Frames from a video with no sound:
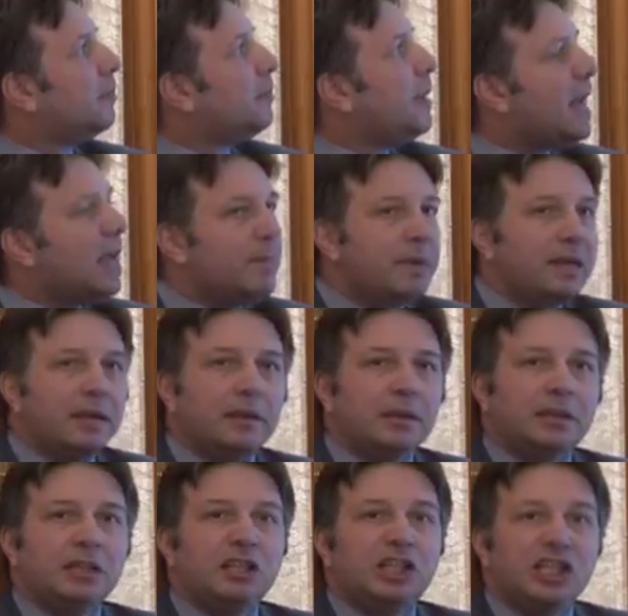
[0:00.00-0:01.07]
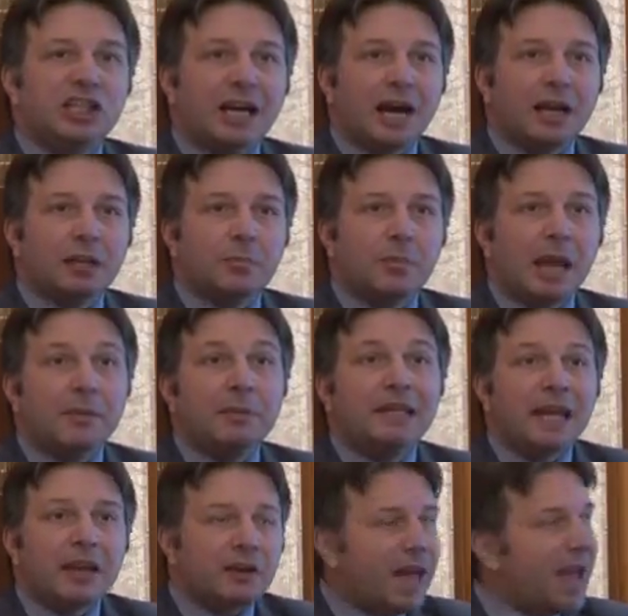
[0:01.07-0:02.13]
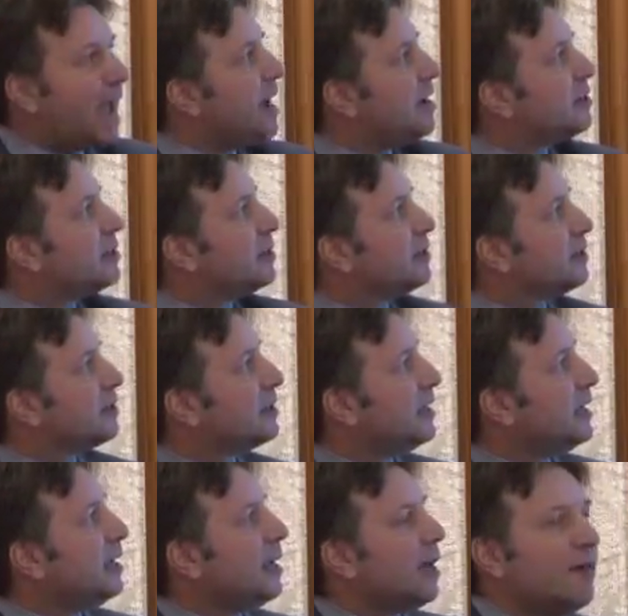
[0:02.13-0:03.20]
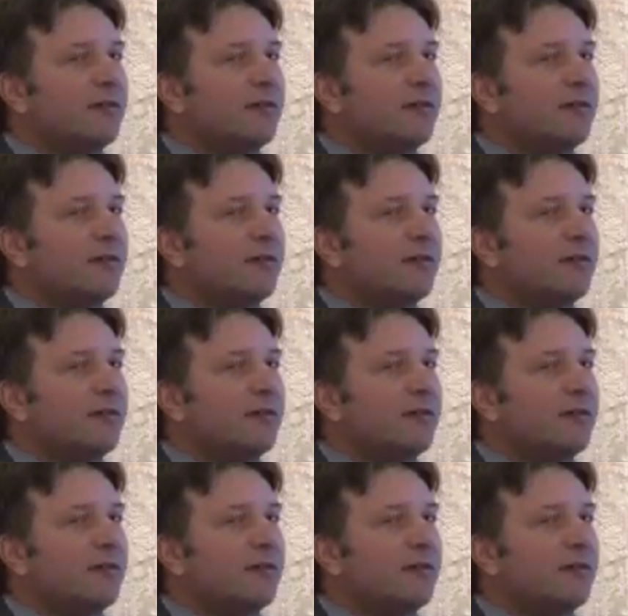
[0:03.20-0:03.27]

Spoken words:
maybe the client, maybe their agency